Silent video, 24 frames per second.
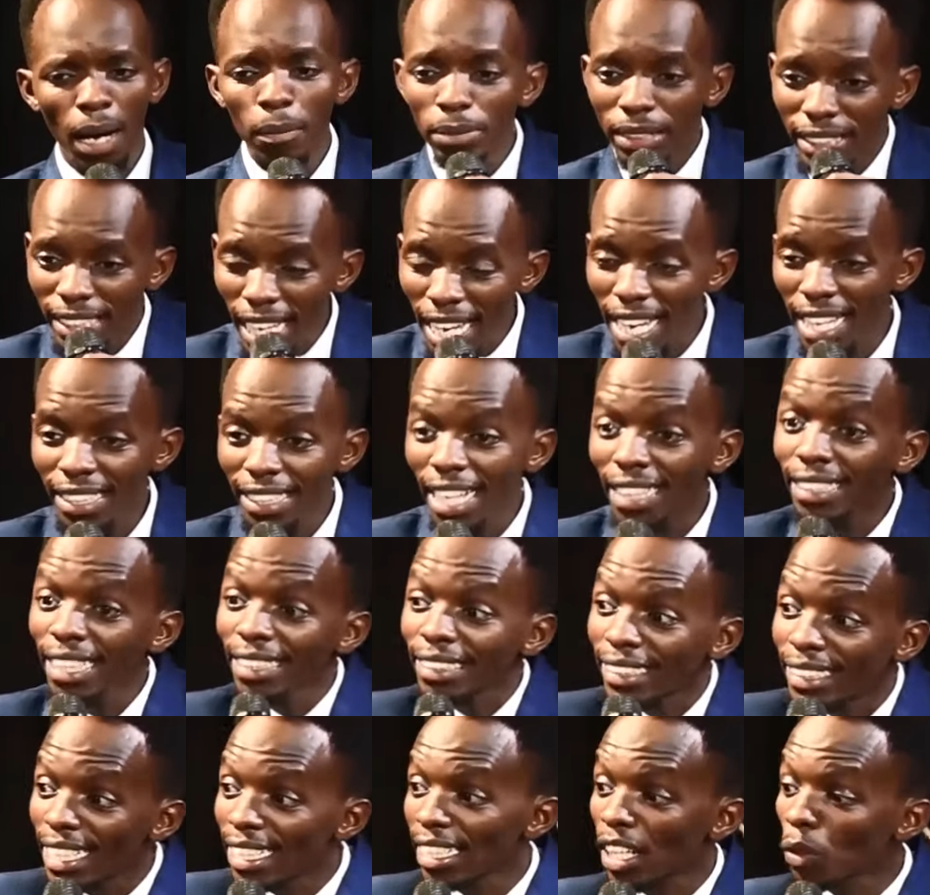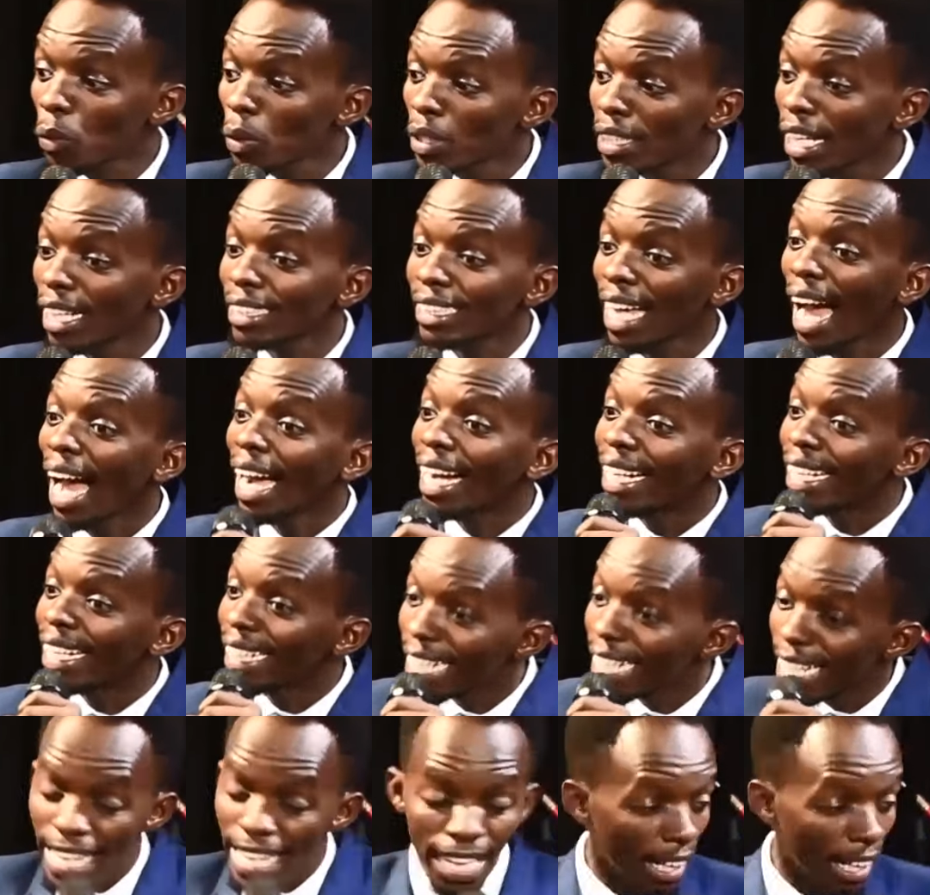I'm saying there's a secret with just
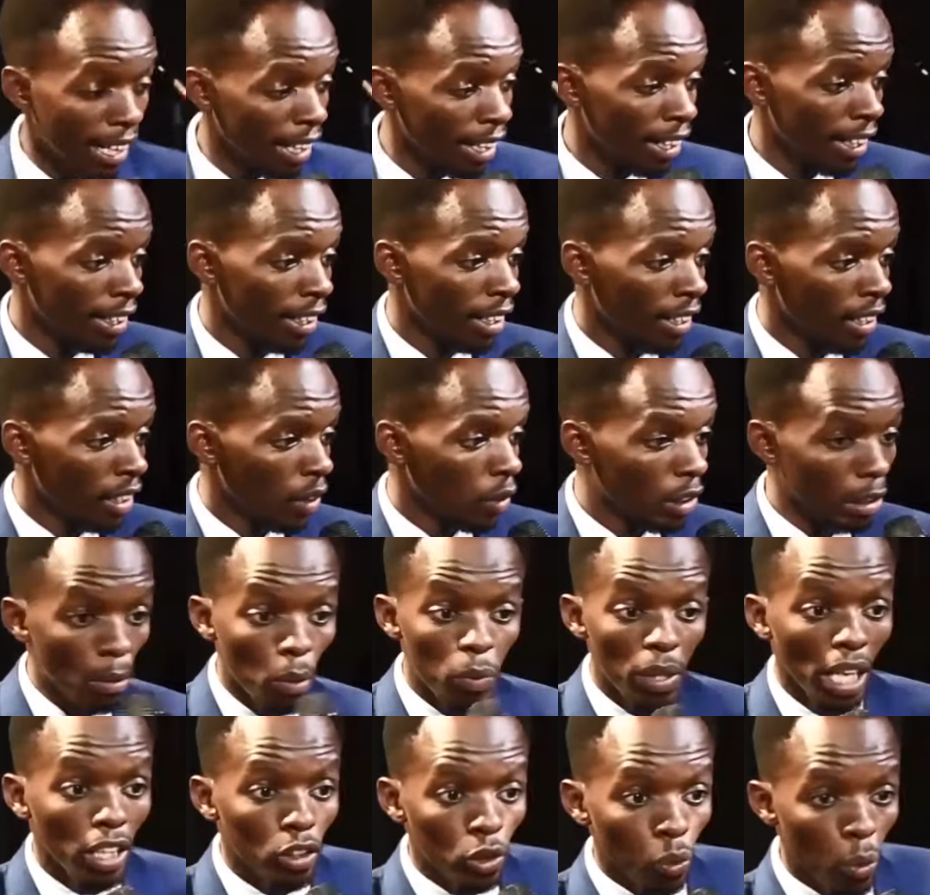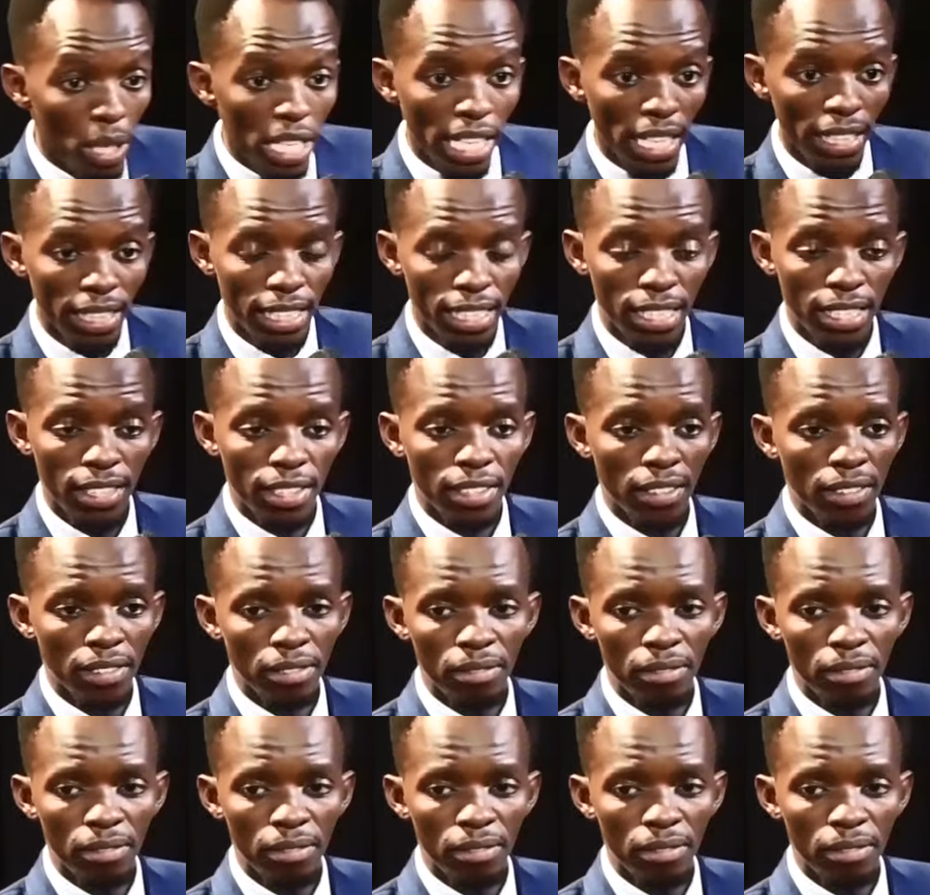agreeing. Kusema we are doing it.